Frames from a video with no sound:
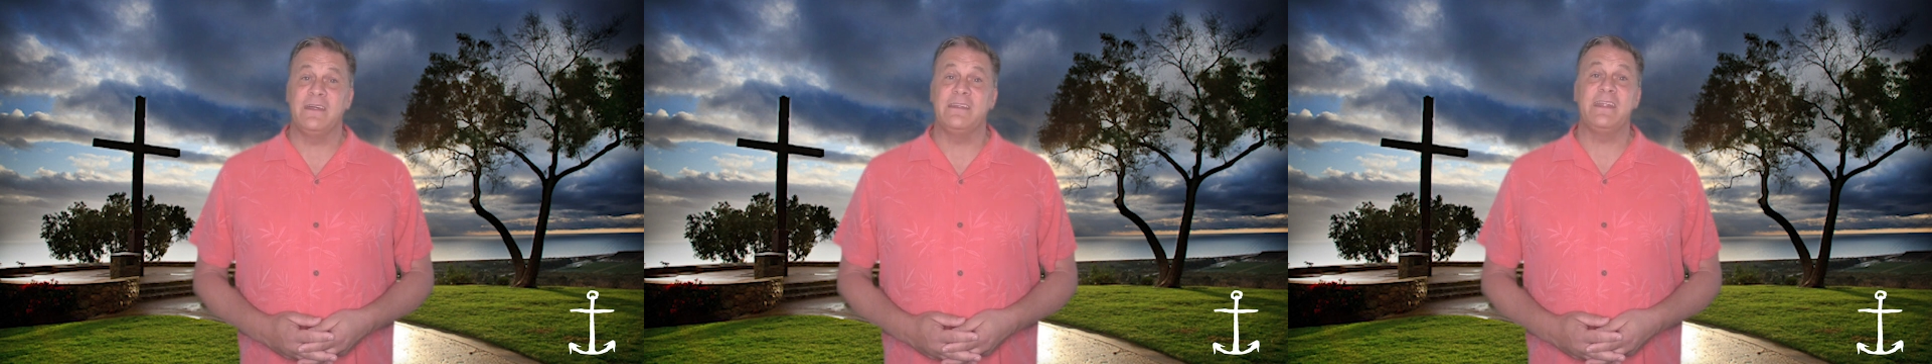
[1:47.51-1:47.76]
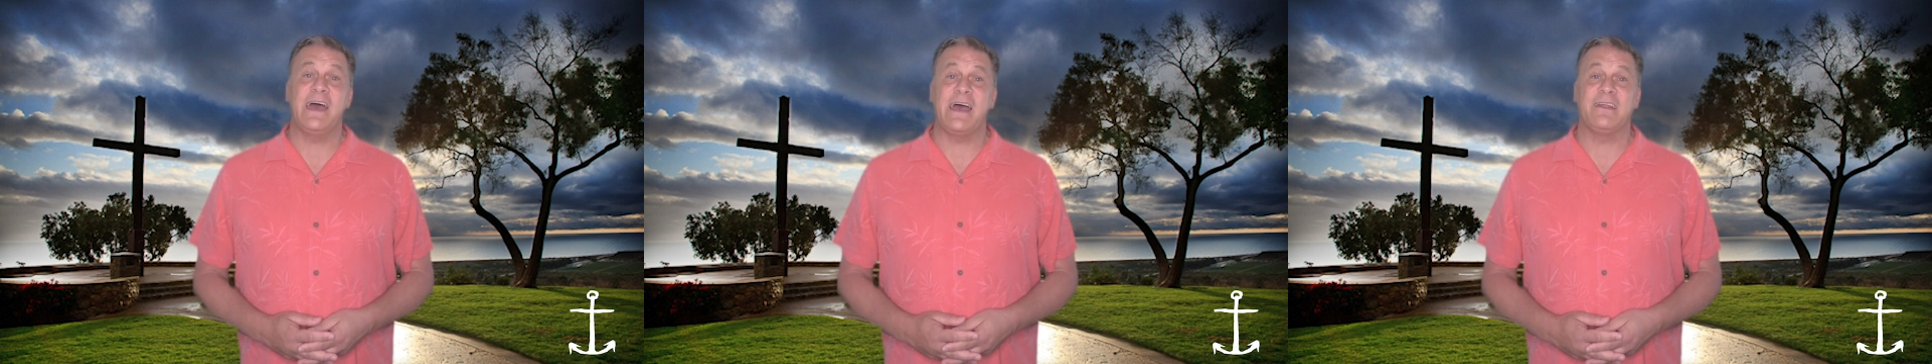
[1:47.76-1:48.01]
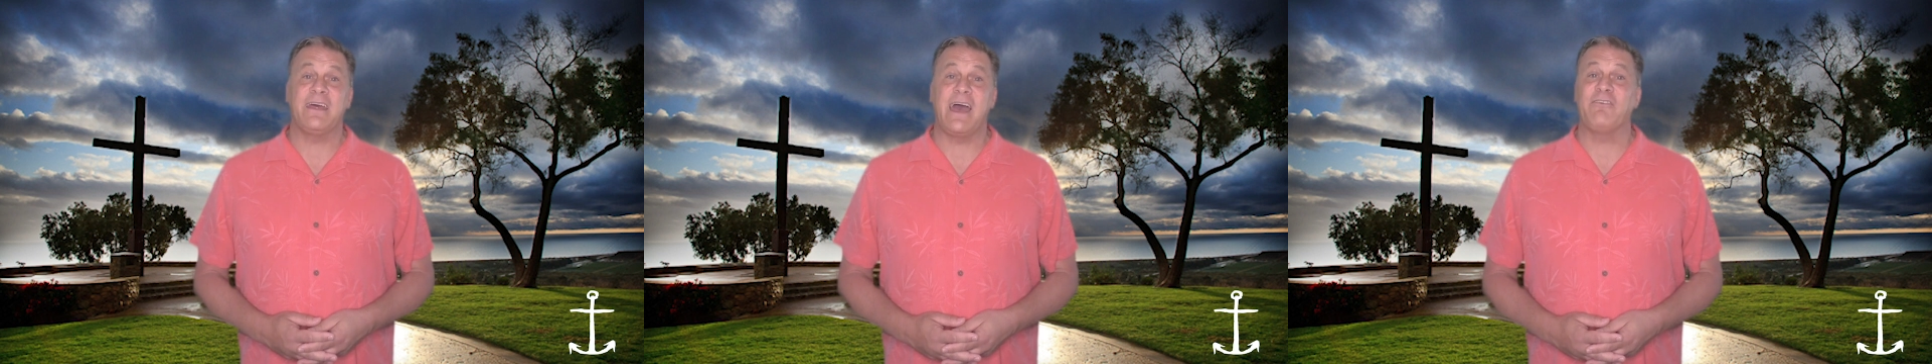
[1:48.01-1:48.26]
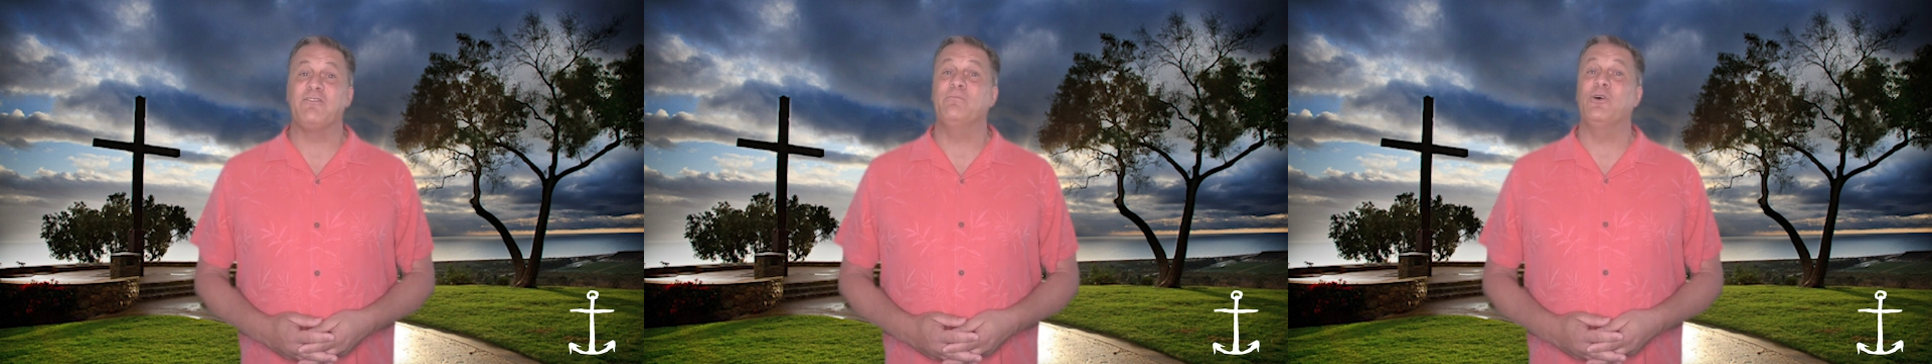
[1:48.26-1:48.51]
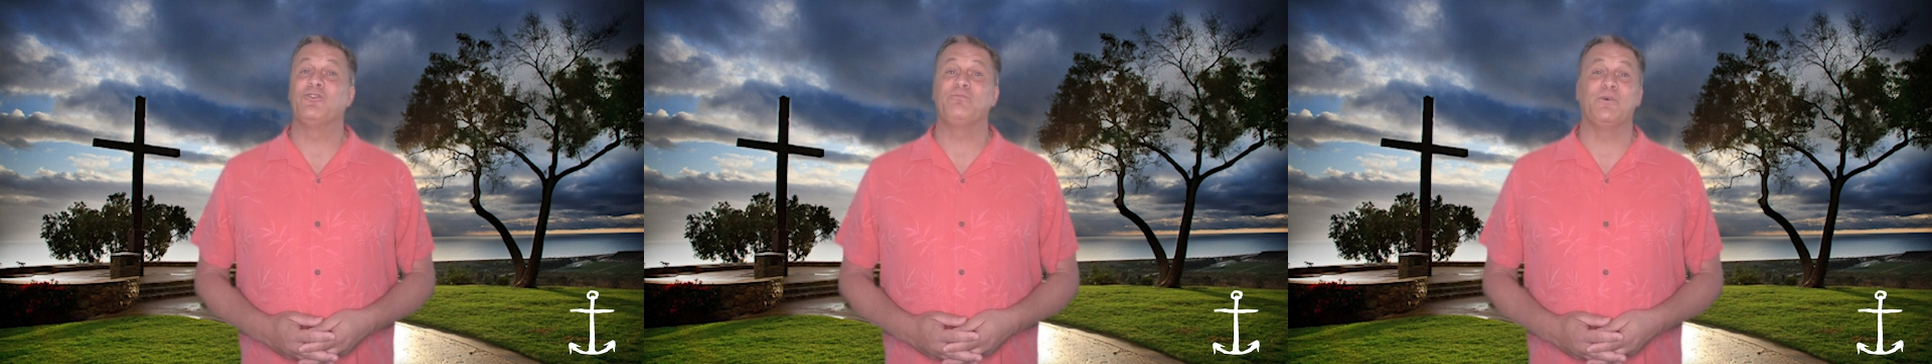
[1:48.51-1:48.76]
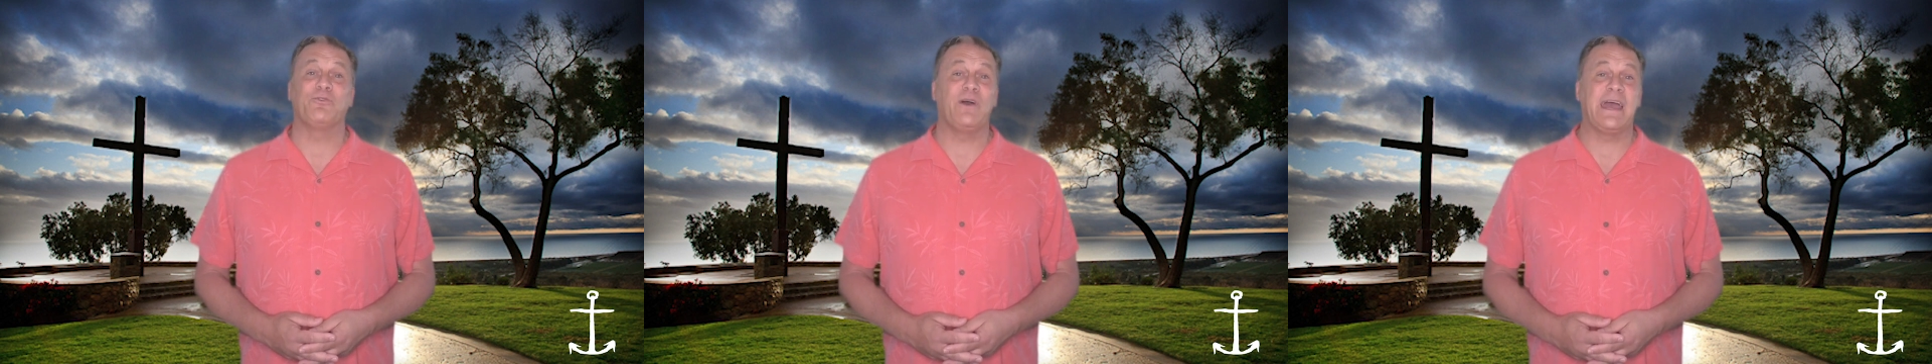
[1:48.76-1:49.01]
than that, have the most
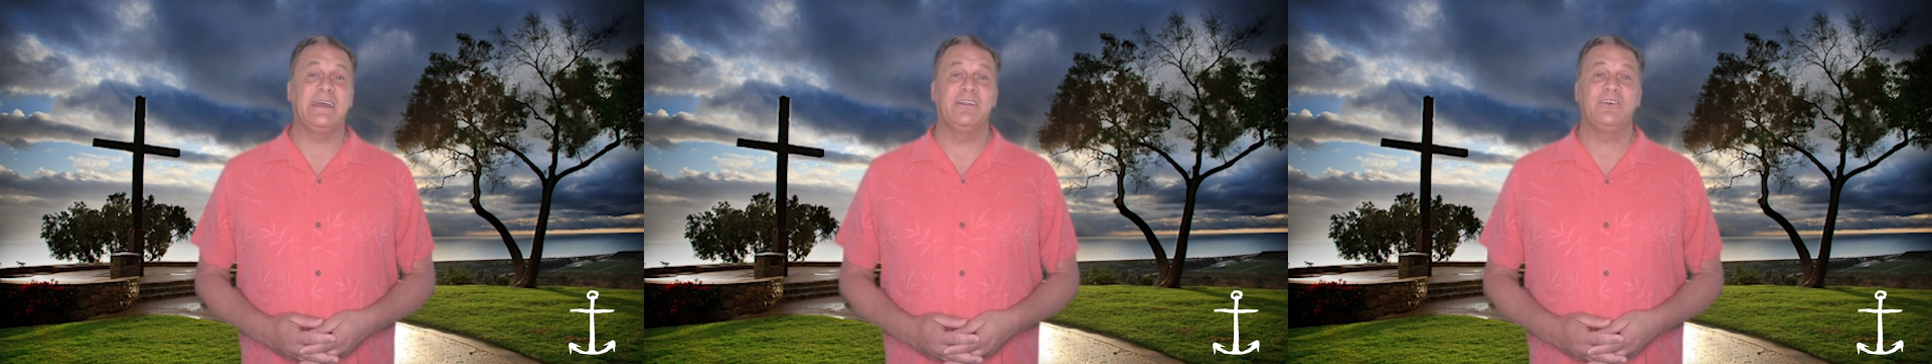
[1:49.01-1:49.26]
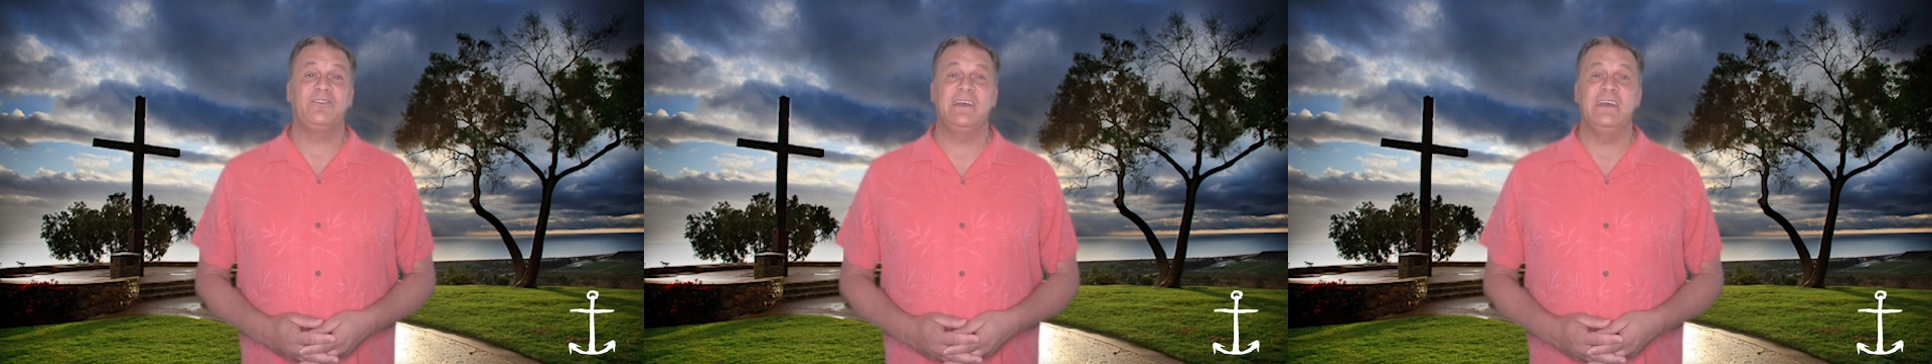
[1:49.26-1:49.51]
miraculous,